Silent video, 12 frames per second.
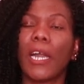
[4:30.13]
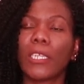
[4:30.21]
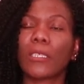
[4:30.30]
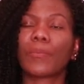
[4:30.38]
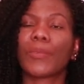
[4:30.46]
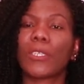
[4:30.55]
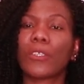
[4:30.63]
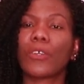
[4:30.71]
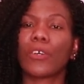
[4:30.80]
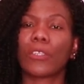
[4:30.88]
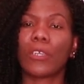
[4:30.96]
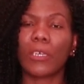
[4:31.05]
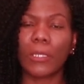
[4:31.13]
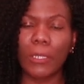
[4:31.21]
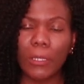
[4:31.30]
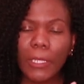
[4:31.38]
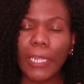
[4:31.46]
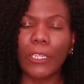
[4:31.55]
I just pray to God
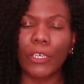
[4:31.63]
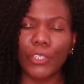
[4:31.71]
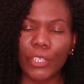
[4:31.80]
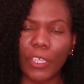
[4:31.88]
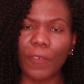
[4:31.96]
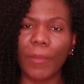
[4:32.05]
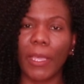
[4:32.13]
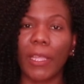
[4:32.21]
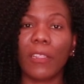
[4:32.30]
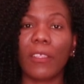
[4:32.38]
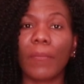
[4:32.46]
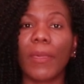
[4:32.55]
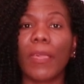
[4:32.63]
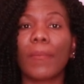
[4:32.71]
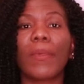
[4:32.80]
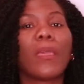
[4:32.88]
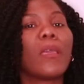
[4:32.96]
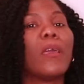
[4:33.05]
God's, that God should give me a healthy
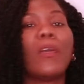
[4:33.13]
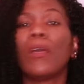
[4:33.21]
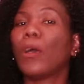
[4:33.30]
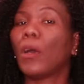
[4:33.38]
baby